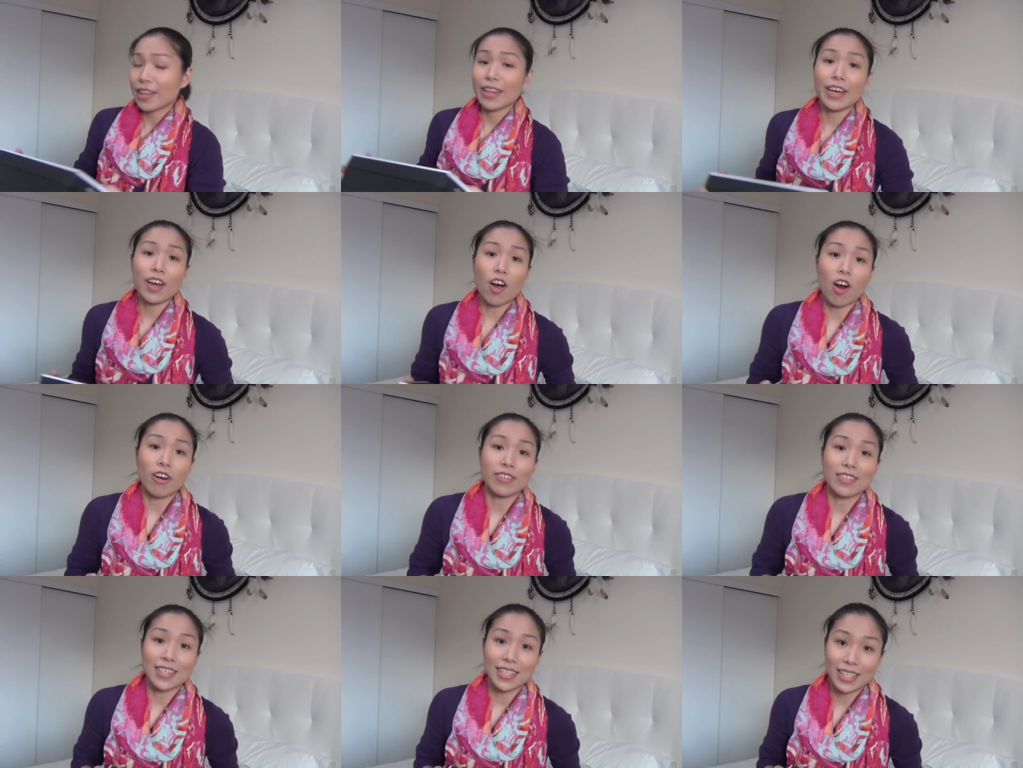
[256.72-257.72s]
They are
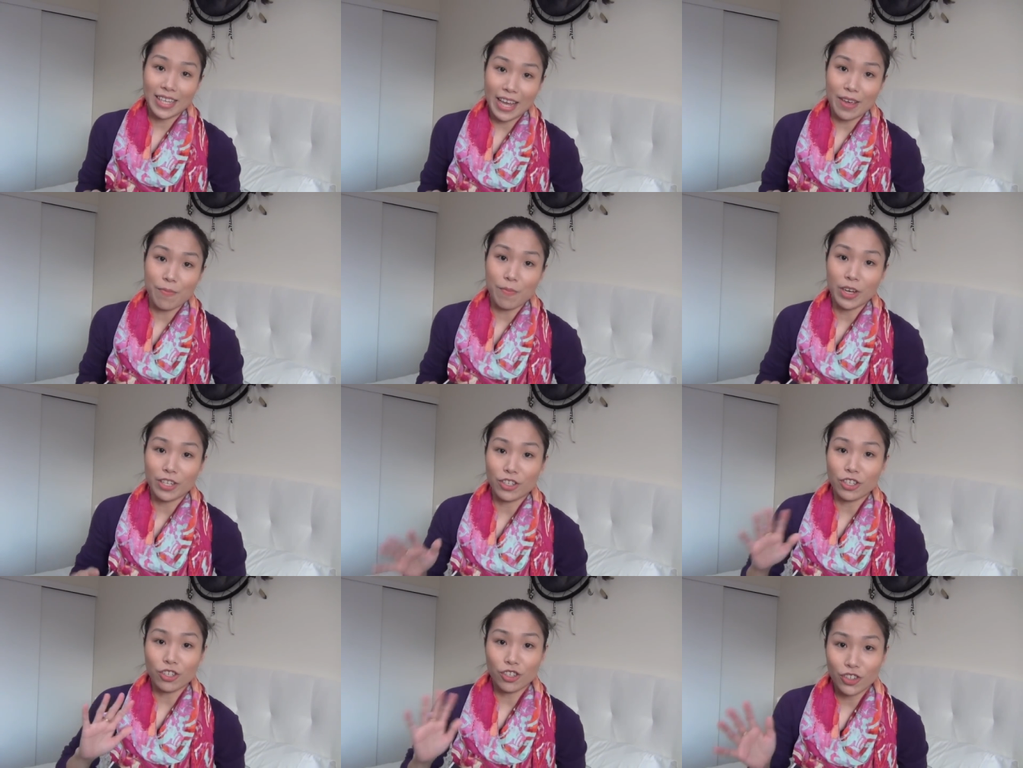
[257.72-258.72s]
the same, but
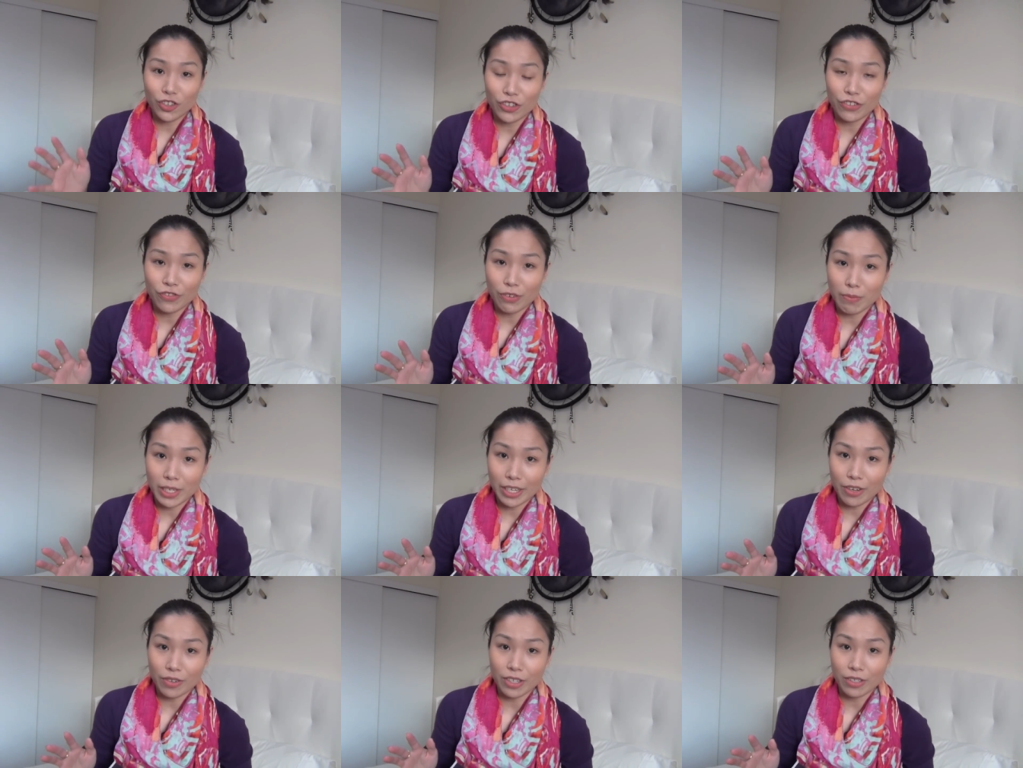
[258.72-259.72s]
just two different
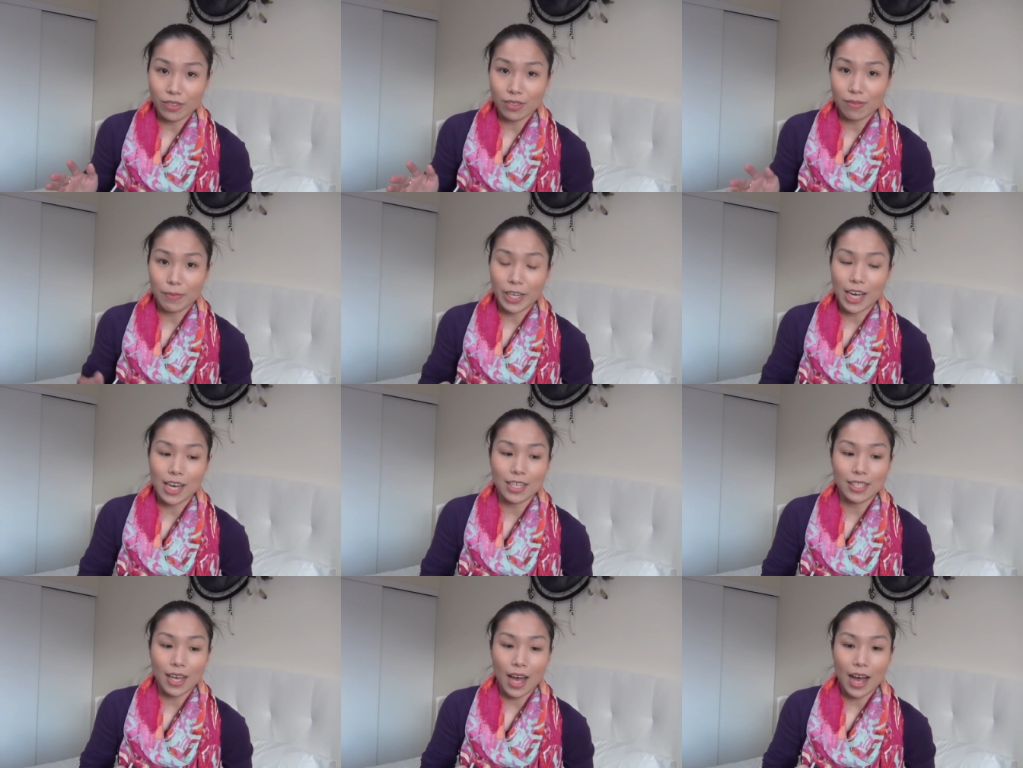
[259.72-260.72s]
materials
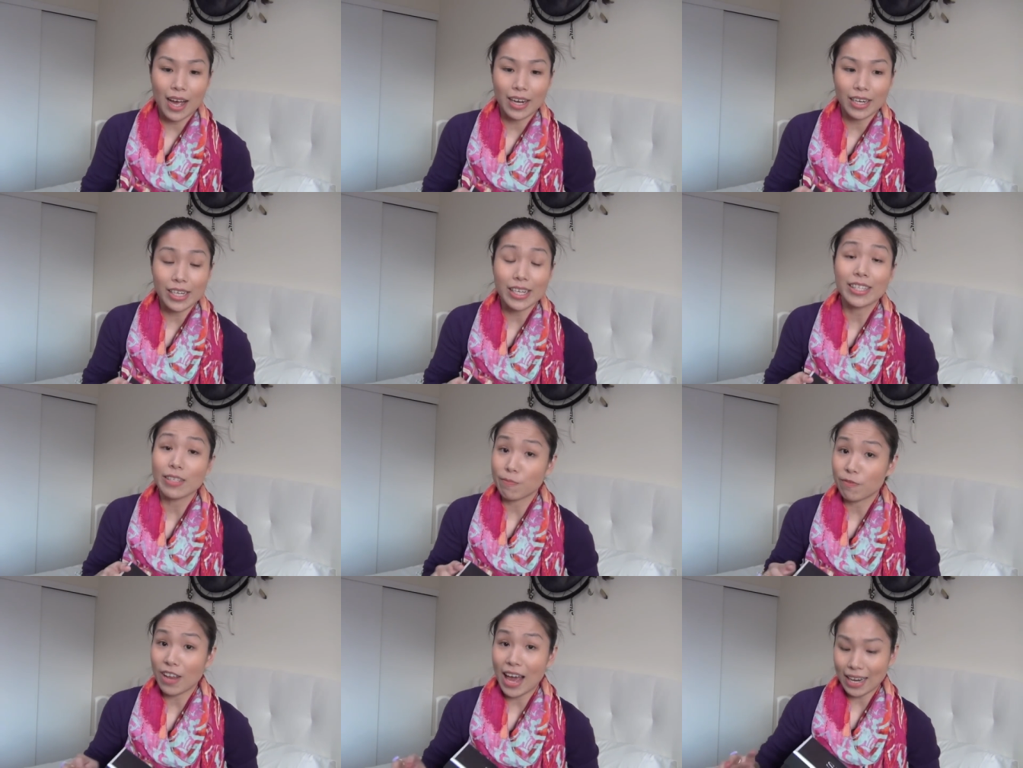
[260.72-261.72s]
because I need
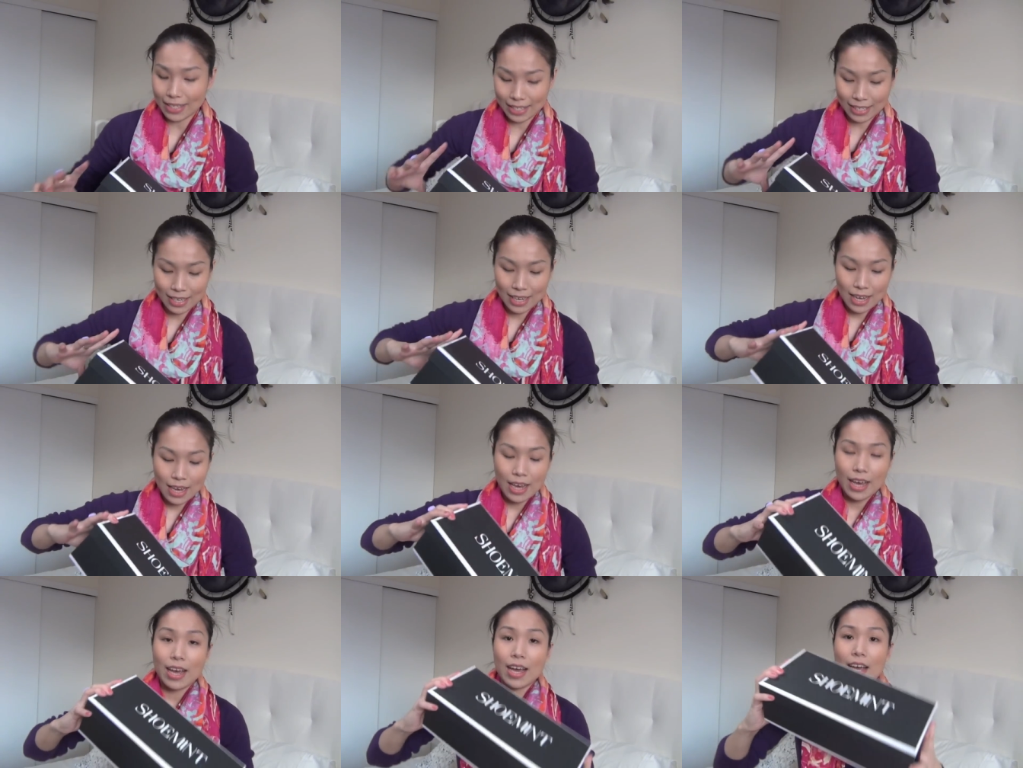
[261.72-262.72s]
some flats.
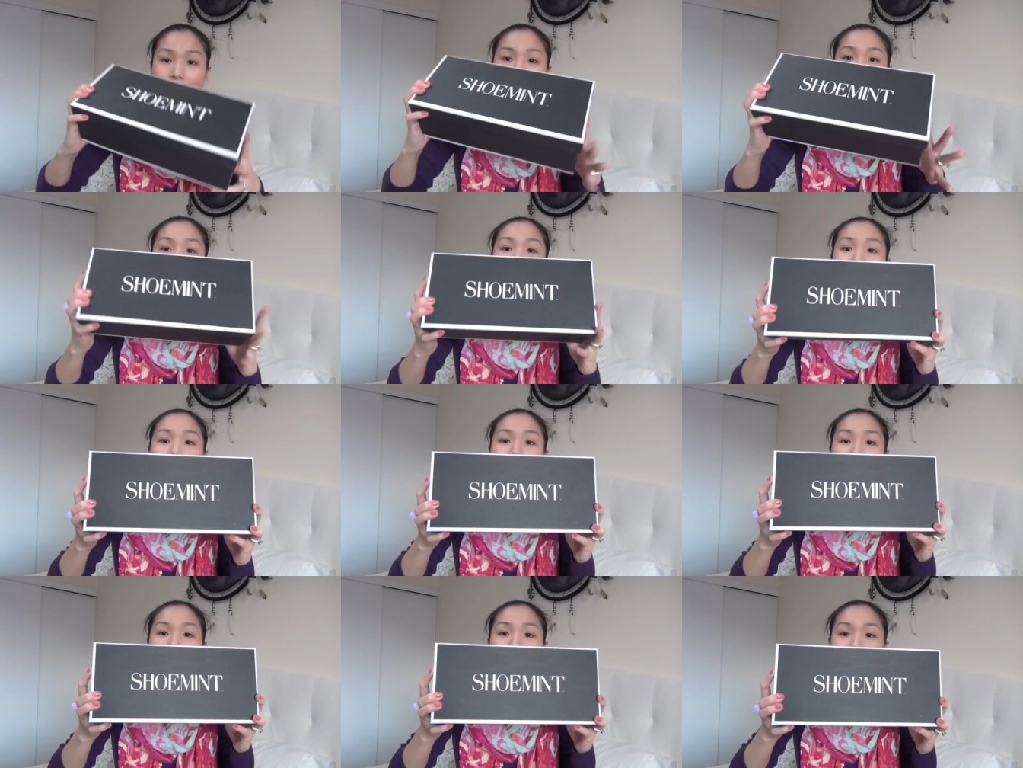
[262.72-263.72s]
So
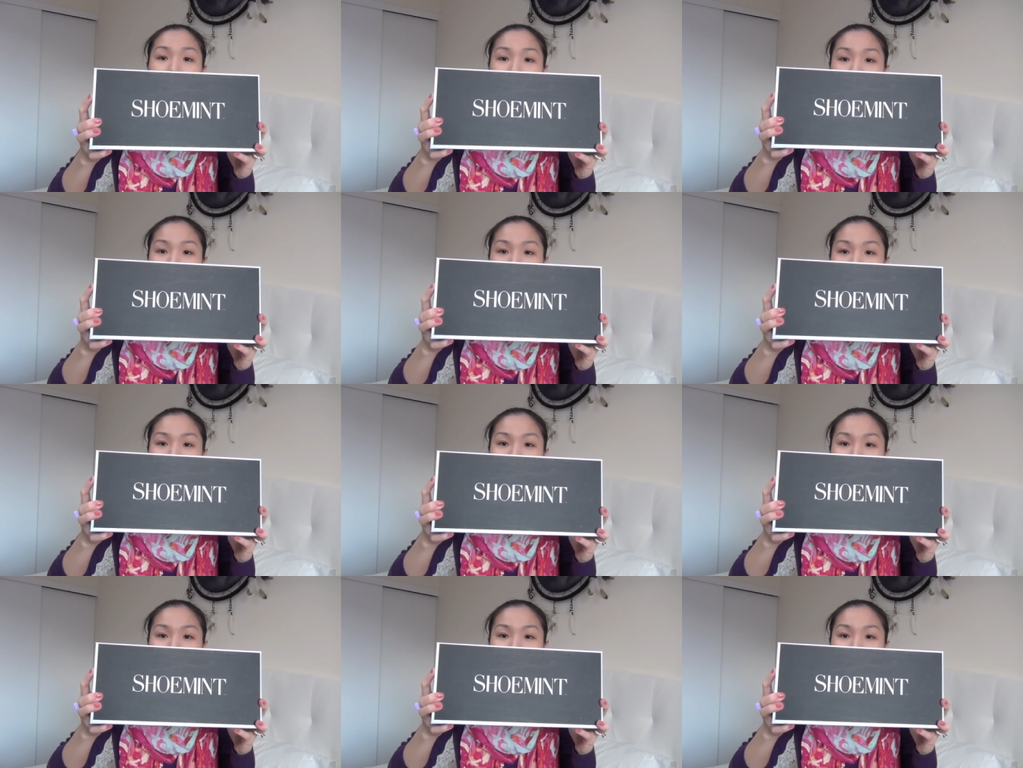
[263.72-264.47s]
here it is.